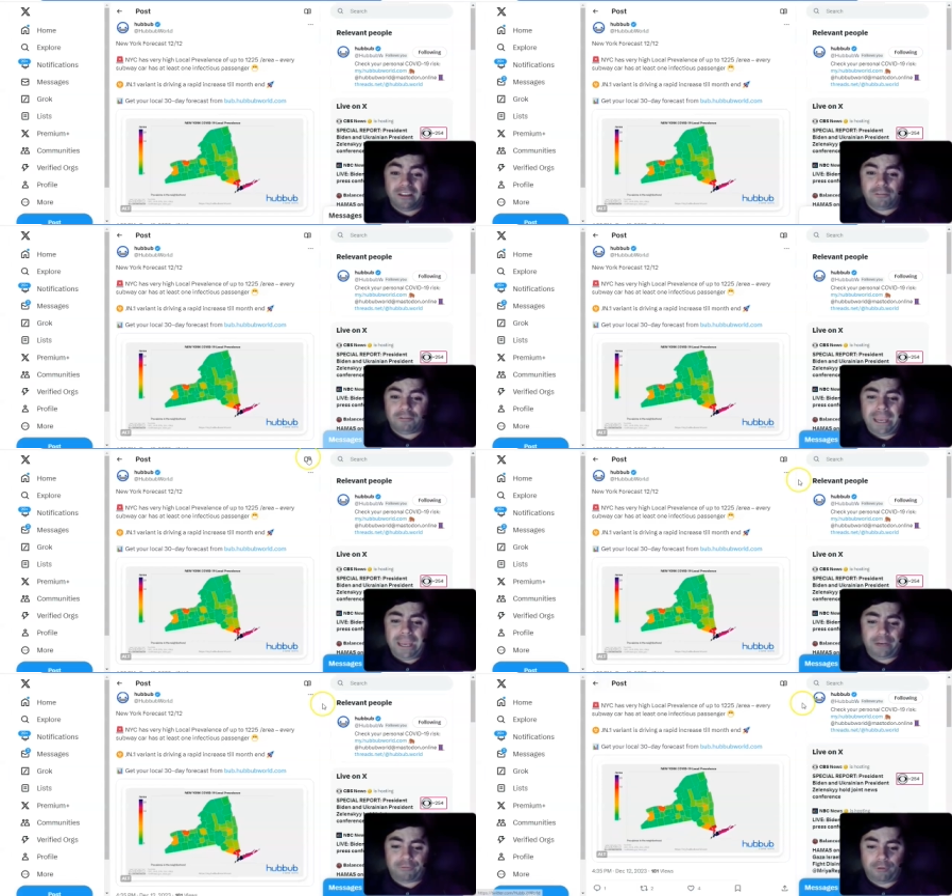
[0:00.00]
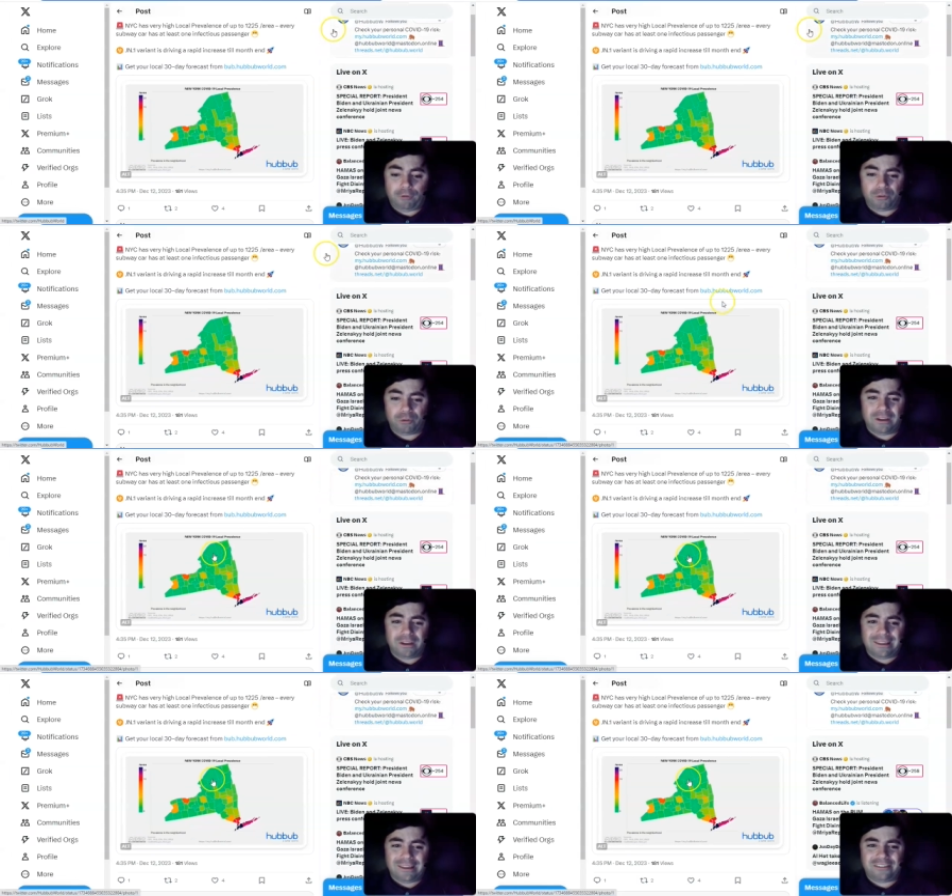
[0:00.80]
Speaking of growth,
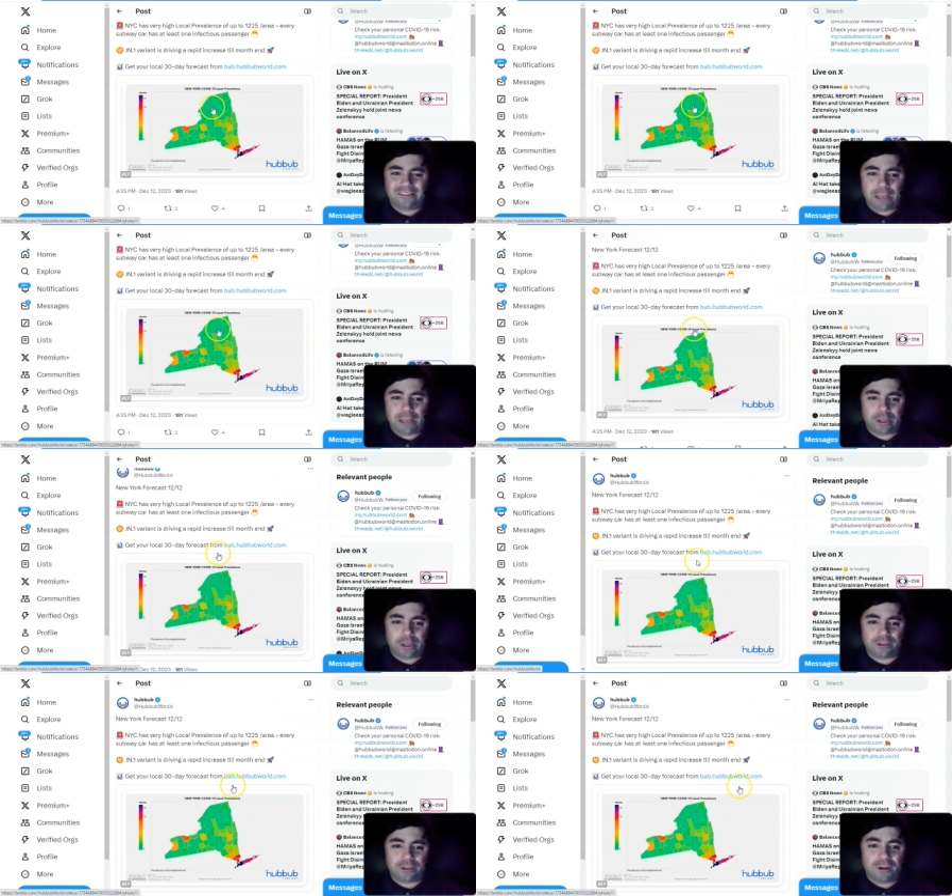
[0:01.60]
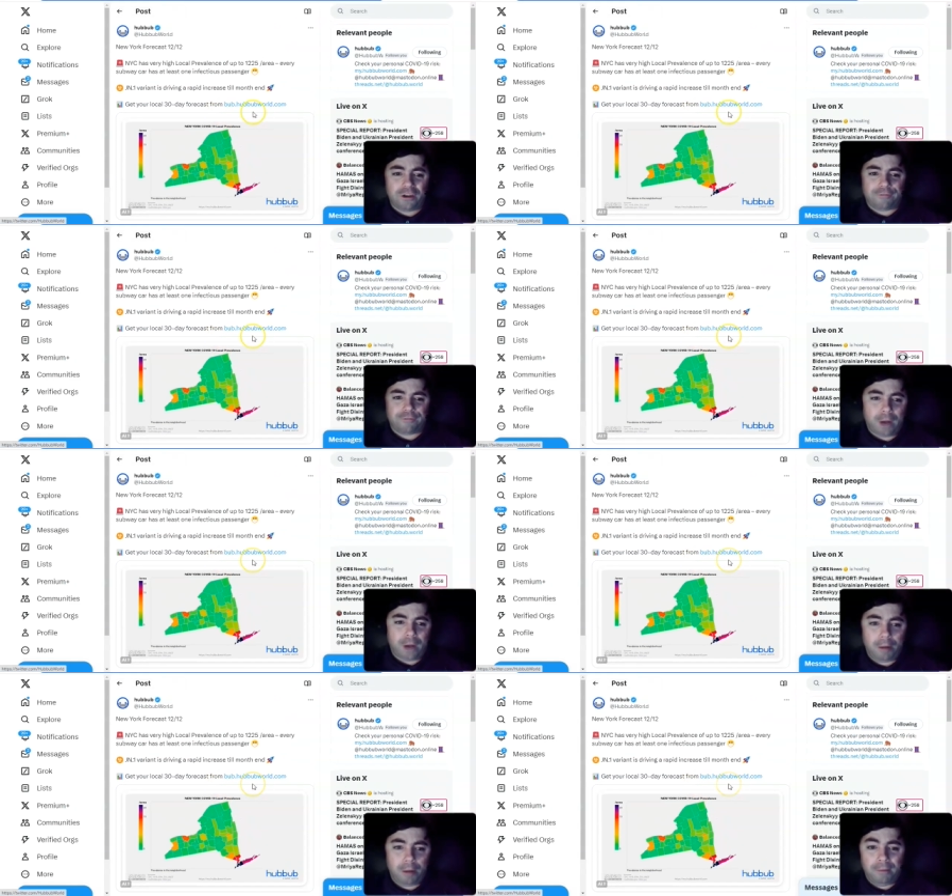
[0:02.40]
let's take a look at this from
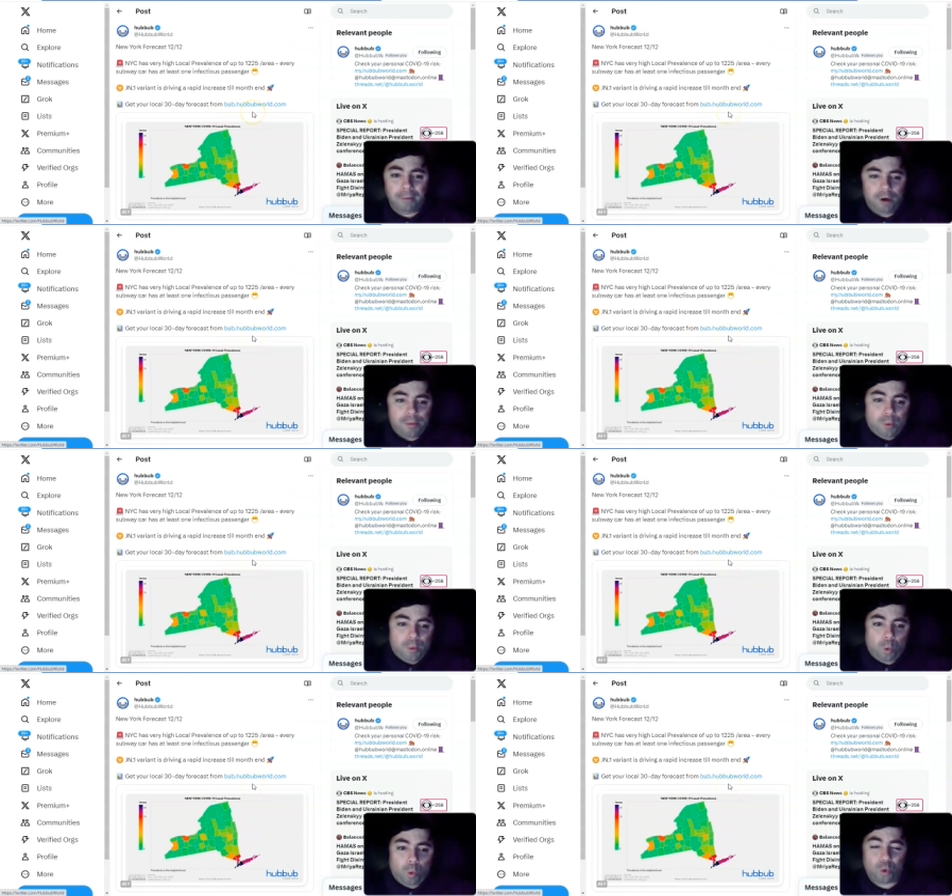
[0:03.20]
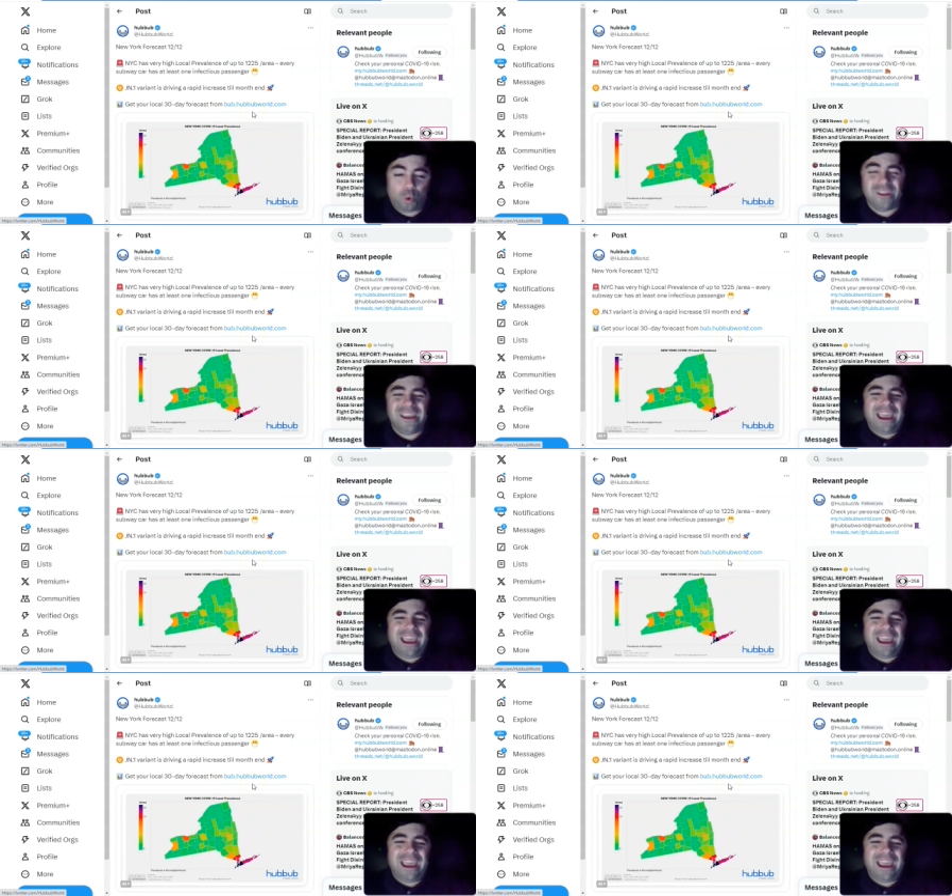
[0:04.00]
HubB World.